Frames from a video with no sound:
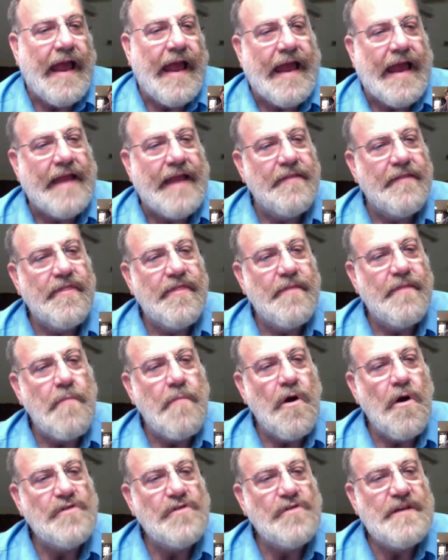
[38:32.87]
And the
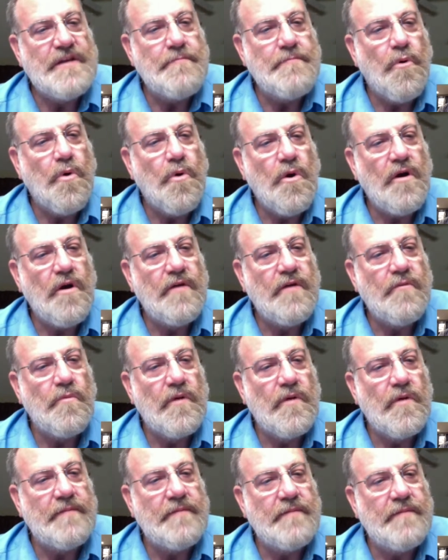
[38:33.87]
most important
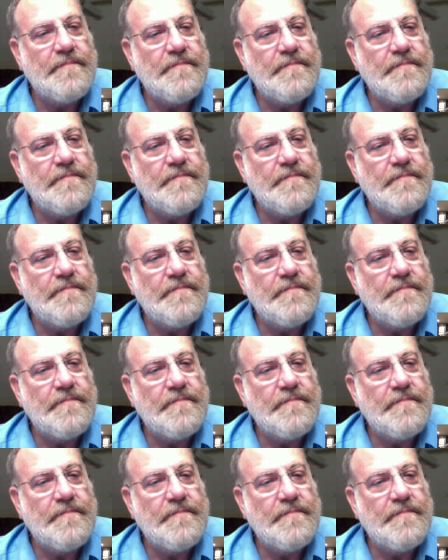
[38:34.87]
one